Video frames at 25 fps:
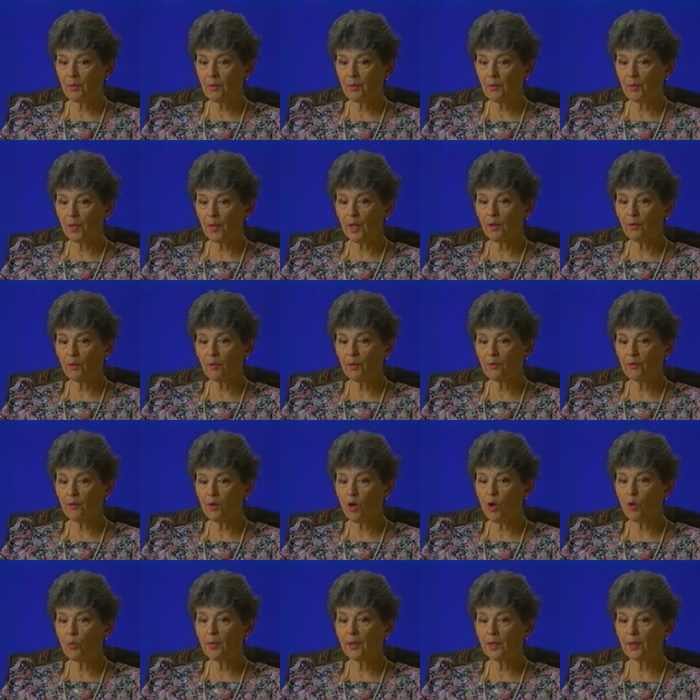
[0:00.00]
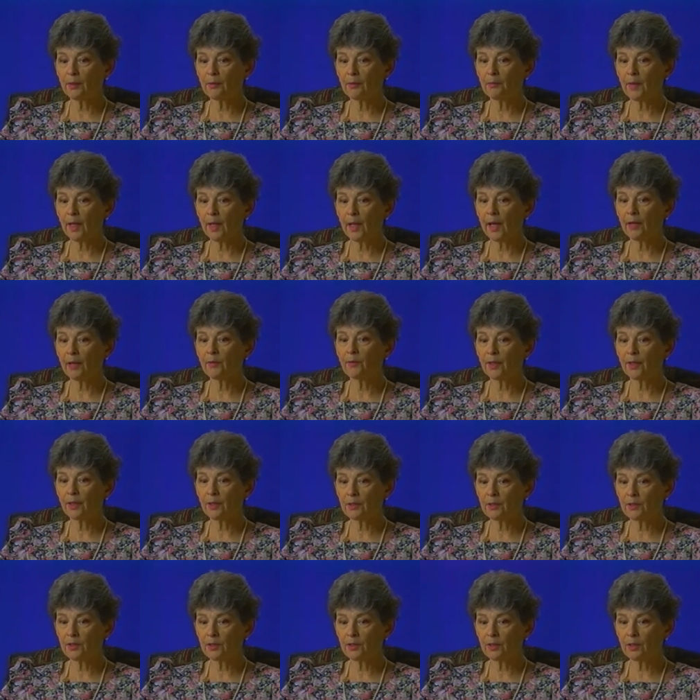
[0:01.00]
Well, they've all been
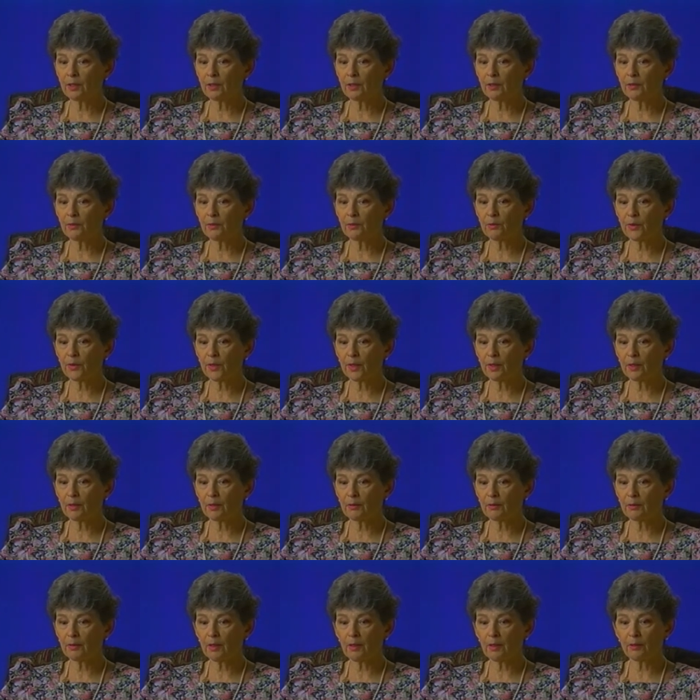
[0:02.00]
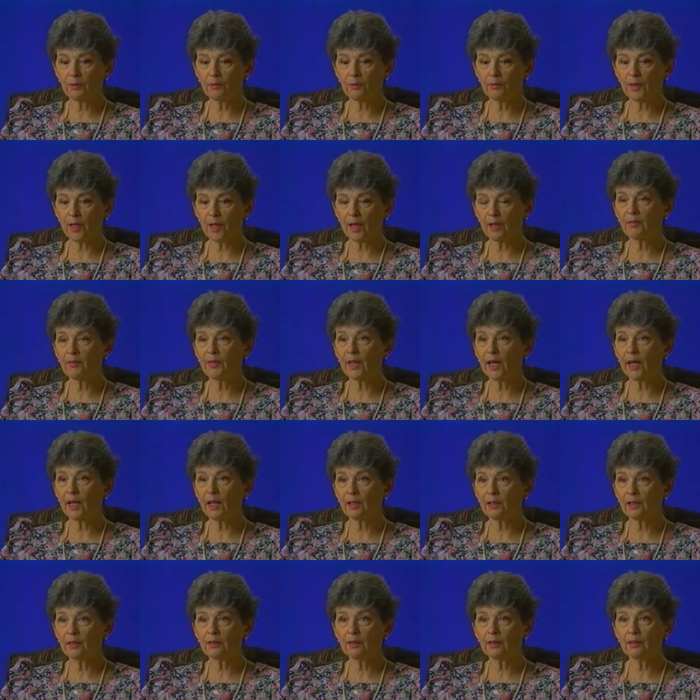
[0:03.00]
advocates of
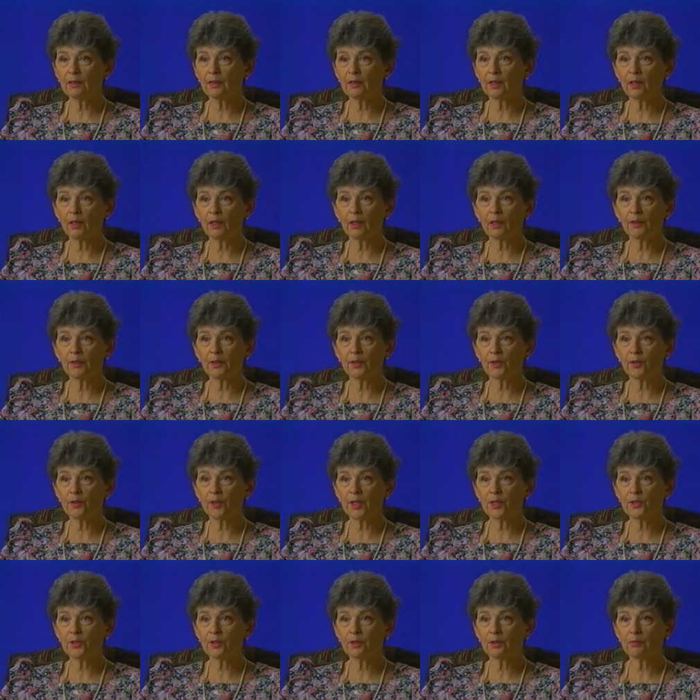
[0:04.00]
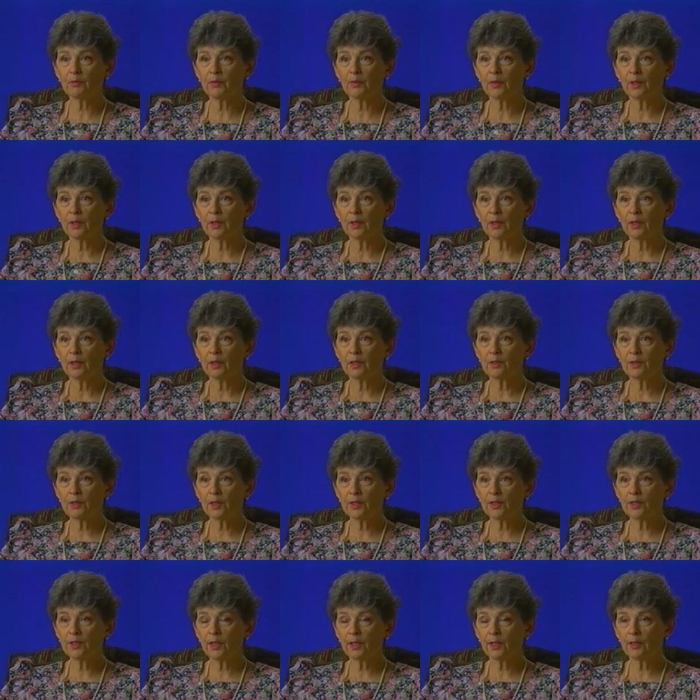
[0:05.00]
nonviolent integration
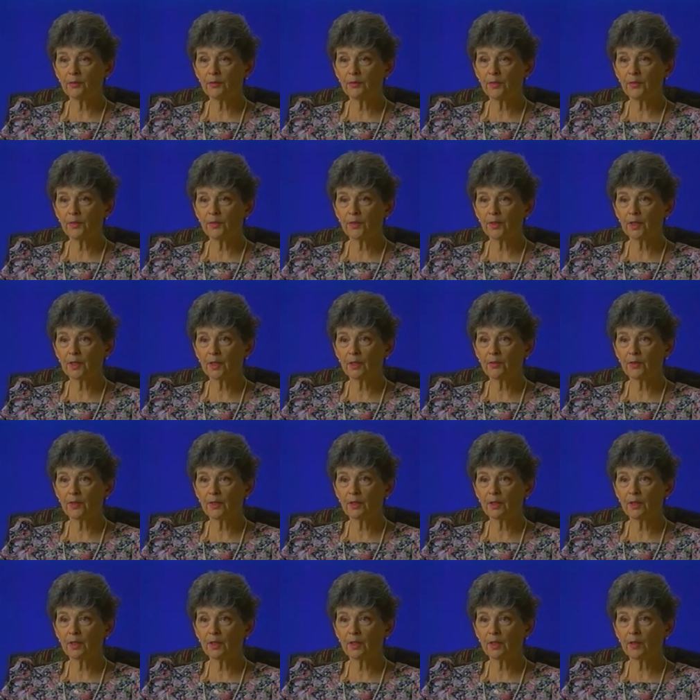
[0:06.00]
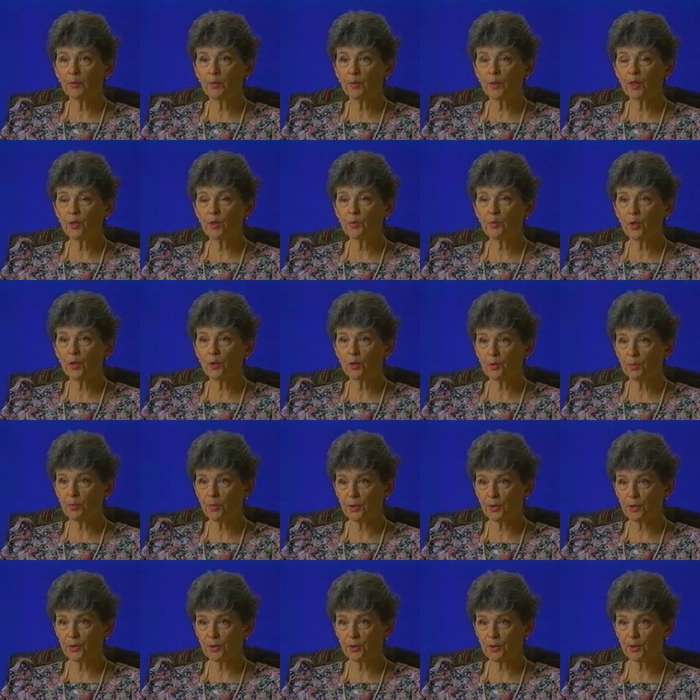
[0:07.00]
since 1957, and they've been
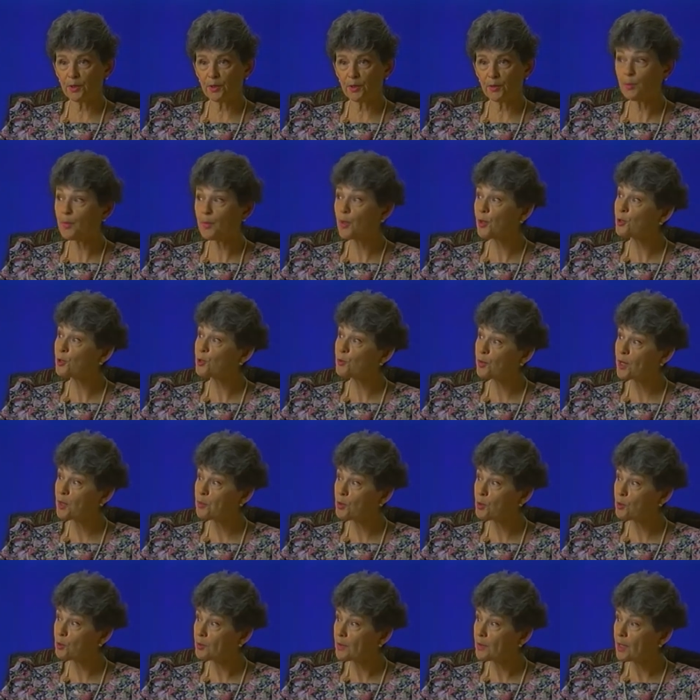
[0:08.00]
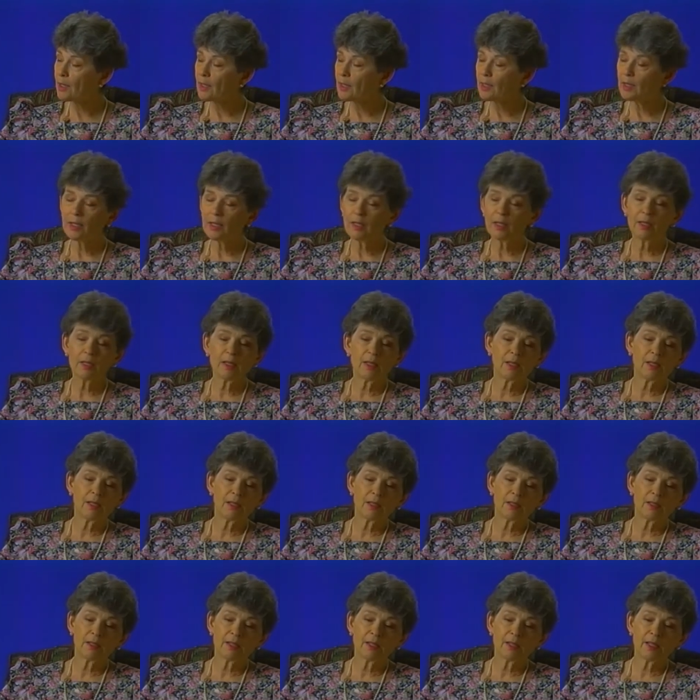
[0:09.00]
spokespeople.
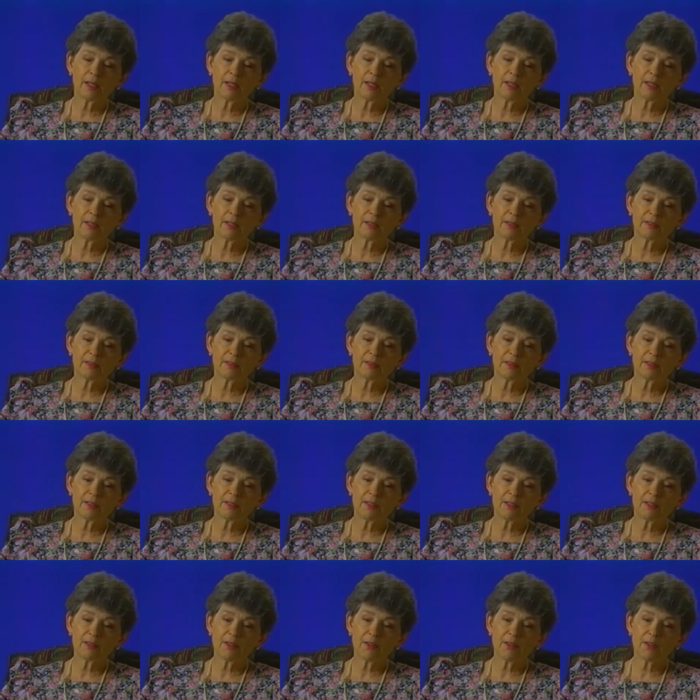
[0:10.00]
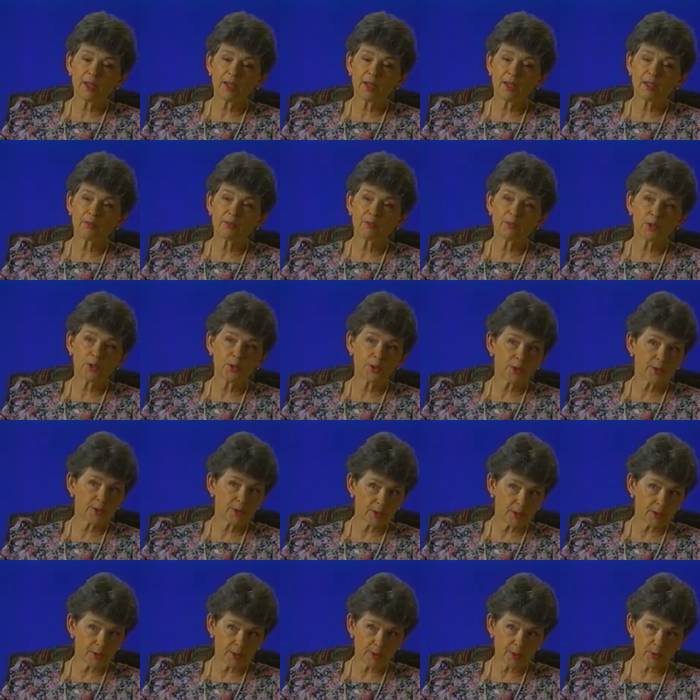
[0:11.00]
And they have learned to
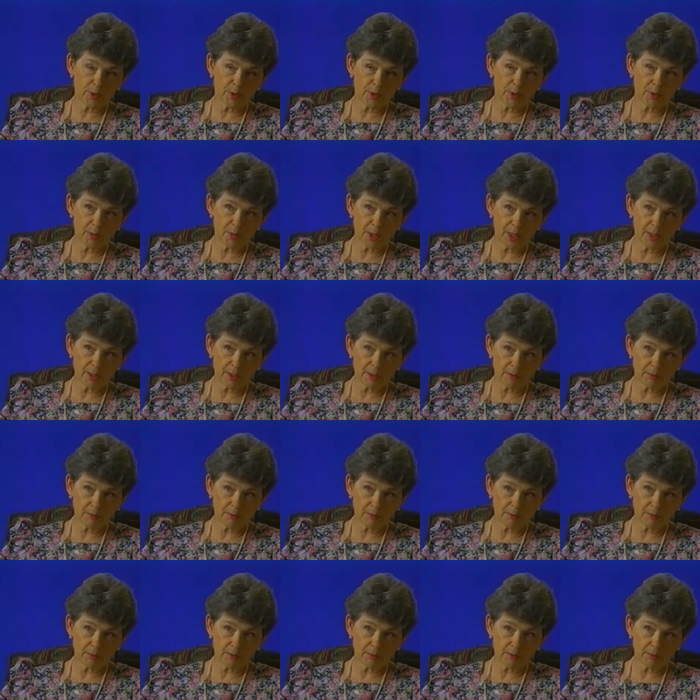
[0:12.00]
deal with the media,